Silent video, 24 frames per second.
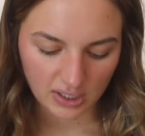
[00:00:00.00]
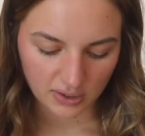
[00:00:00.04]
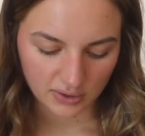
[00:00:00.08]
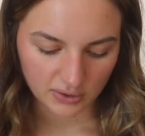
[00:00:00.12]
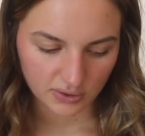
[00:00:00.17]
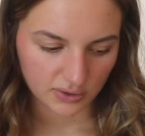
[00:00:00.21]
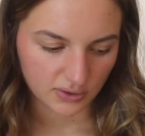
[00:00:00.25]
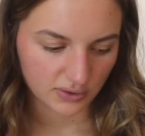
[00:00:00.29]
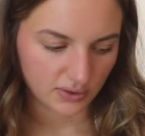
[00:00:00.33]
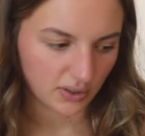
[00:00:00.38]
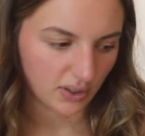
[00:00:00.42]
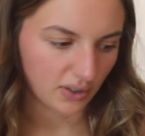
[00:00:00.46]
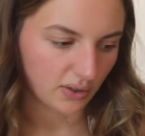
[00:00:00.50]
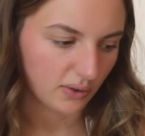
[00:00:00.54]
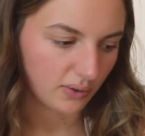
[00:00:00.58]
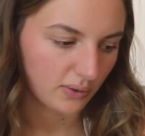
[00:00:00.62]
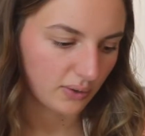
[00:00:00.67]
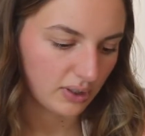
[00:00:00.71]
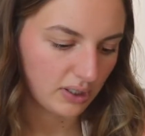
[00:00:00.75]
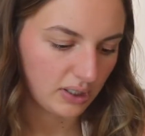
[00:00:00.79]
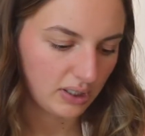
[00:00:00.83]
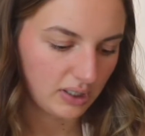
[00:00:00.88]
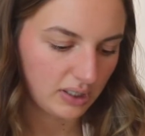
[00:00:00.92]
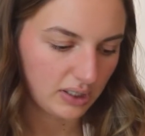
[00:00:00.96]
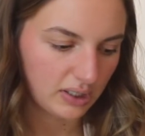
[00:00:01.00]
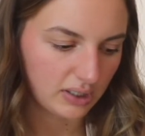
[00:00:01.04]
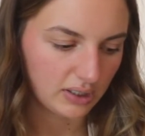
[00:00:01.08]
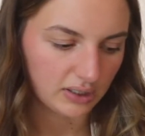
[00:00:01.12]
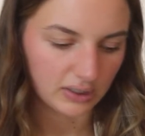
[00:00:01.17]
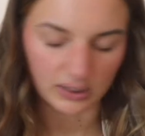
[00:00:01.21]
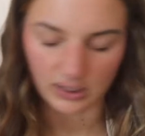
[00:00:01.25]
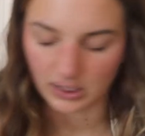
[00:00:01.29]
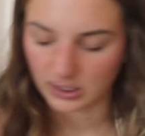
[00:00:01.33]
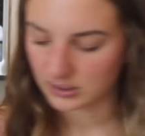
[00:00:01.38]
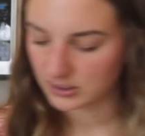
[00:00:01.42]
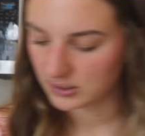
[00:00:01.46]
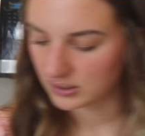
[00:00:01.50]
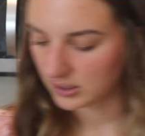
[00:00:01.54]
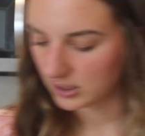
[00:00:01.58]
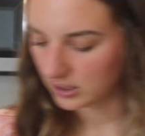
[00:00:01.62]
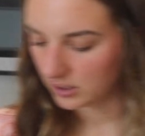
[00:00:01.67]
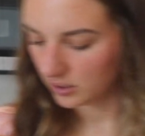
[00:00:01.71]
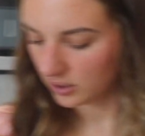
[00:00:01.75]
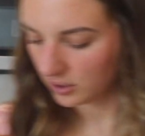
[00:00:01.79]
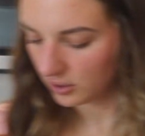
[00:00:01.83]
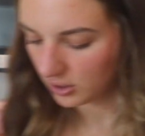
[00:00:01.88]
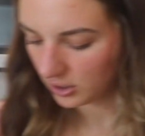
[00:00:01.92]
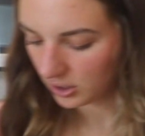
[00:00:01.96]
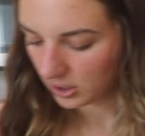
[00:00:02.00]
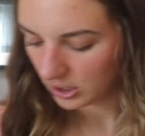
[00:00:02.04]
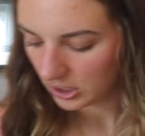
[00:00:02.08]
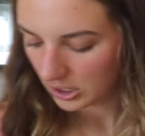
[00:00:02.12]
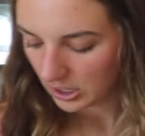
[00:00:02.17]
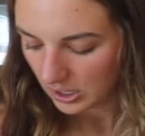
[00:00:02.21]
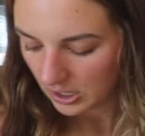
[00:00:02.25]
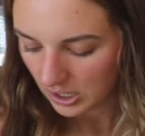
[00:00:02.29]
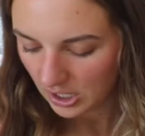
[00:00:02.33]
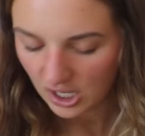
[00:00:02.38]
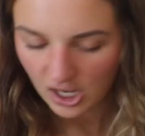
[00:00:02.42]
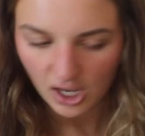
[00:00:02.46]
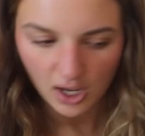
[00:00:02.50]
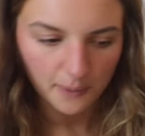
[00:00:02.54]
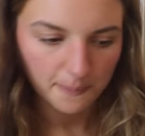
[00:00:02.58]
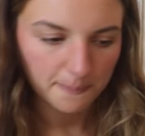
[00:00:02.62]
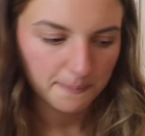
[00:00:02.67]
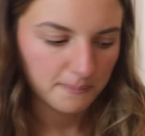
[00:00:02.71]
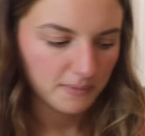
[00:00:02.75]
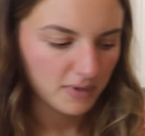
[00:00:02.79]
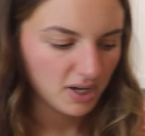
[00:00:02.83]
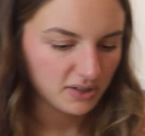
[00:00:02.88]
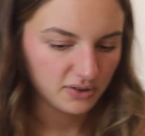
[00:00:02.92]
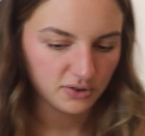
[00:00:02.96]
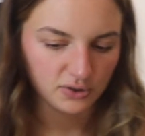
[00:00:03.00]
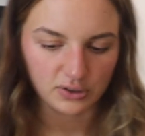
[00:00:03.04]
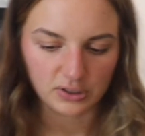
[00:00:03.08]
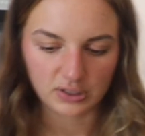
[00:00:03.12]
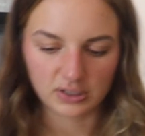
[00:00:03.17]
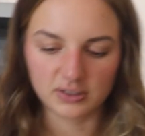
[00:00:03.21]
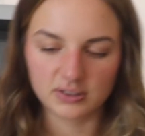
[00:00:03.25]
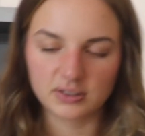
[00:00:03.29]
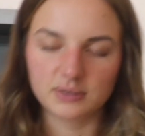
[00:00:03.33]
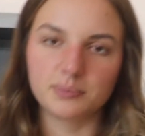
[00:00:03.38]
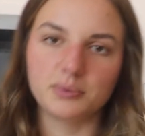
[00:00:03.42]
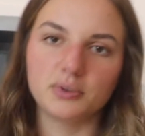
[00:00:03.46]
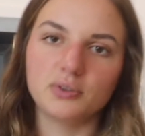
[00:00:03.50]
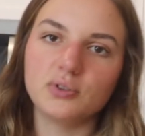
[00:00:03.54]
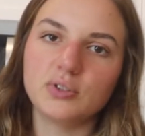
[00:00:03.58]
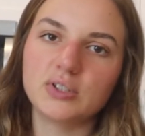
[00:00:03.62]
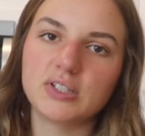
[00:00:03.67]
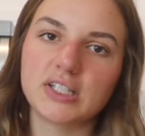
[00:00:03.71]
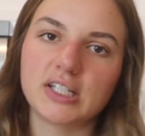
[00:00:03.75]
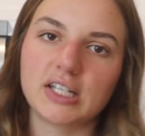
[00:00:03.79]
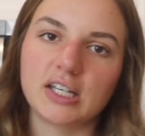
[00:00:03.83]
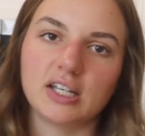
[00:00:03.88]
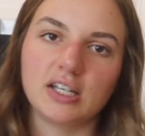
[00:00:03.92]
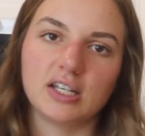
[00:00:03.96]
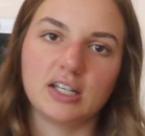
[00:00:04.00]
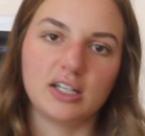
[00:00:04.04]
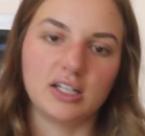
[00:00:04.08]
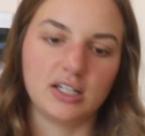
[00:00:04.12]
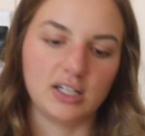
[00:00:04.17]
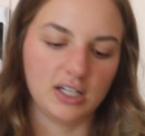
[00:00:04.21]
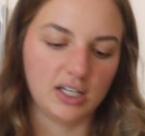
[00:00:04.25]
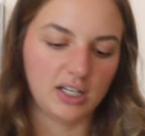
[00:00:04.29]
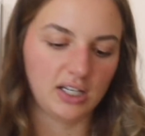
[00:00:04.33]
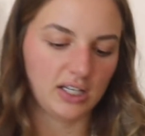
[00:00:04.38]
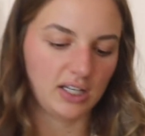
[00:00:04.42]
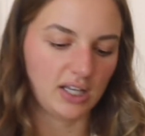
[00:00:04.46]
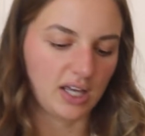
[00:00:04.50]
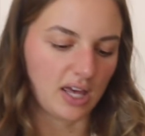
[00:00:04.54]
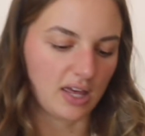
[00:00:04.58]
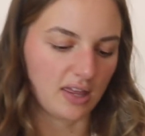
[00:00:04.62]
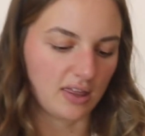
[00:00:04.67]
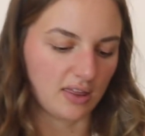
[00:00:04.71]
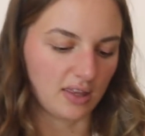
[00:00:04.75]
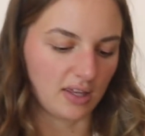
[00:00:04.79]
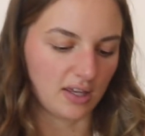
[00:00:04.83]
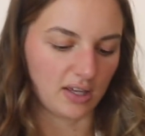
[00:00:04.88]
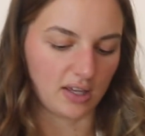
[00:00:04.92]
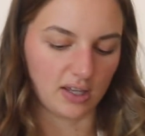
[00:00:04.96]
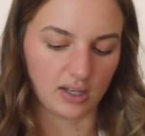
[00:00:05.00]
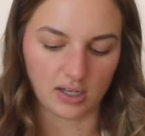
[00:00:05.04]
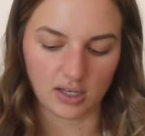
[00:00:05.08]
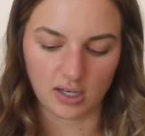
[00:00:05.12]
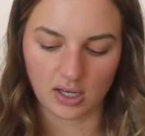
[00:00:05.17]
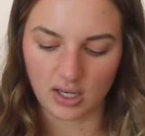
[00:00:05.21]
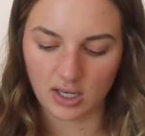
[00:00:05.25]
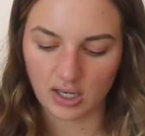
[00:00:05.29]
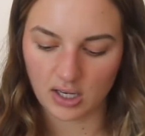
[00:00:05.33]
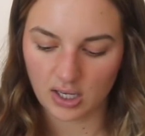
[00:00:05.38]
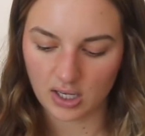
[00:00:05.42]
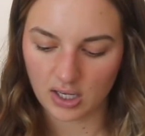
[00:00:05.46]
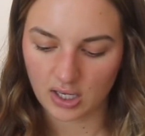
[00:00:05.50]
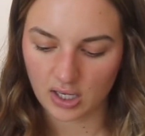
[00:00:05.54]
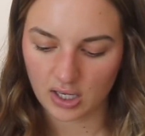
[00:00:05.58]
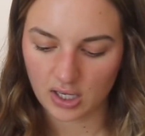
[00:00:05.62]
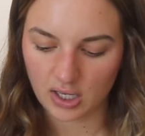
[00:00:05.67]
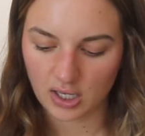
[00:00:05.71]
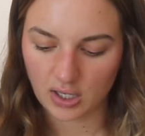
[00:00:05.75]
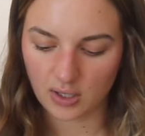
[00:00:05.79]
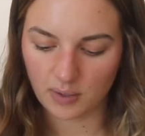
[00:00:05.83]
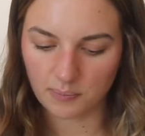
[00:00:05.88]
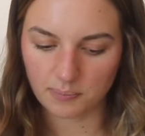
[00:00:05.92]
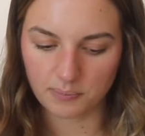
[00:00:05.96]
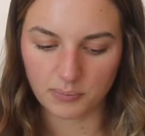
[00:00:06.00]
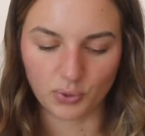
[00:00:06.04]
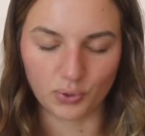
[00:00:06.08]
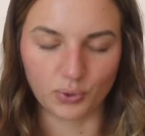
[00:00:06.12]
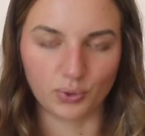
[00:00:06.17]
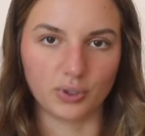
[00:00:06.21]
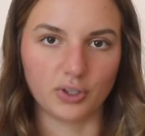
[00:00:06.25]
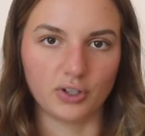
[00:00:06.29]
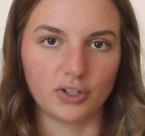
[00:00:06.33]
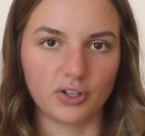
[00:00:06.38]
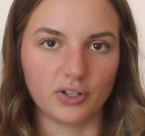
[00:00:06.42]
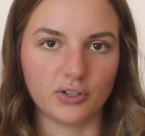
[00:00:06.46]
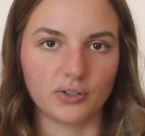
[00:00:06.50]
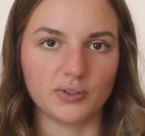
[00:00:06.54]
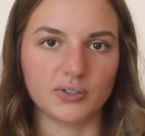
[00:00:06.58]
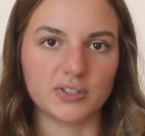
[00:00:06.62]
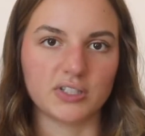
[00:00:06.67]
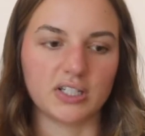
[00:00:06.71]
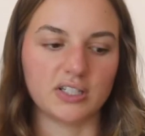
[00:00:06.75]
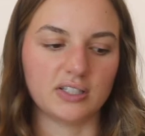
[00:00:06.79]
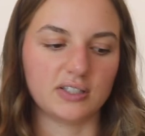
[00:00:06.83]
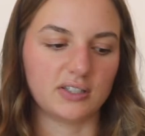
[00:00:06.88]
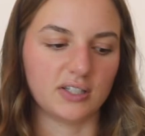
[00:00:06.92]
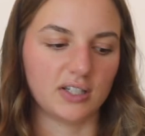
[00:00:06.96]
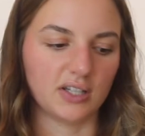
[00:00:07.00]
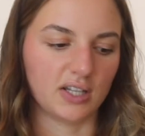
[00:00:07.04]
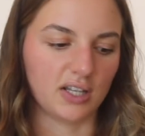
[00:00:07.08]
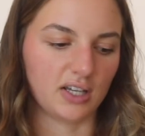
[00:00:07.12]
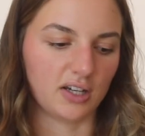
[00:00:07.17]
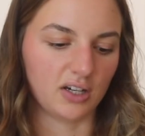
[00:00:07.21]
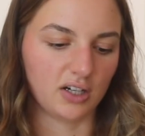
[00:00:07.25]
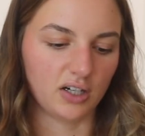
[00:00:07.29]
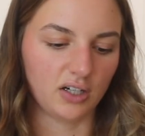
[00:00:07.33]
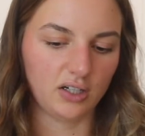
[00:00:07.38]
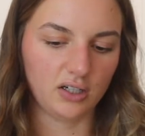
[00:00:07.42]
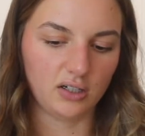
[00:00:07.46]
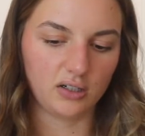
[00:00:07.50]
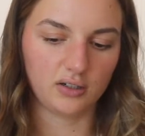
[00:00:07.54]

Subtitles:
So let's get our measuring spoons again and then pour those into there.